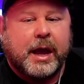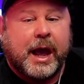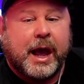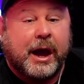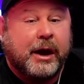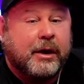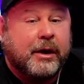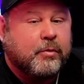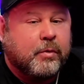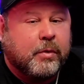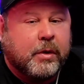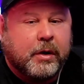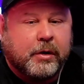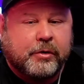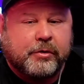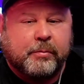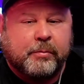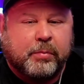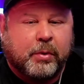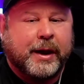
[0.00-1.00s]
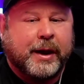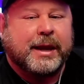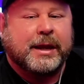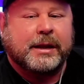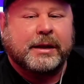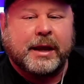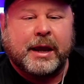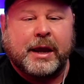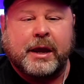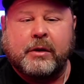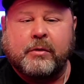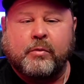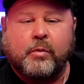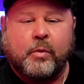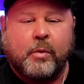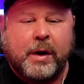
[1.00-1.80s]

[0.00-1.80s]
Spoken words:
how it works, break it down,